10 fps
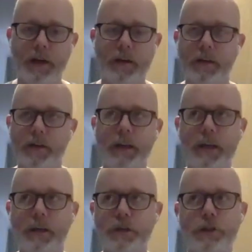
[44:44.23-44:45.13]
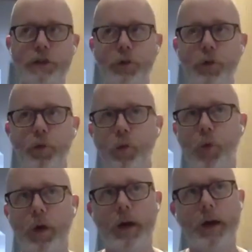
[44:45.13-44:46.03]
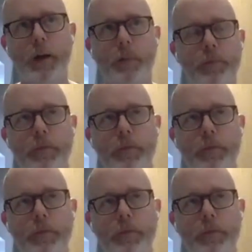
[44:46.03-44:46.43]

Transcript: and need to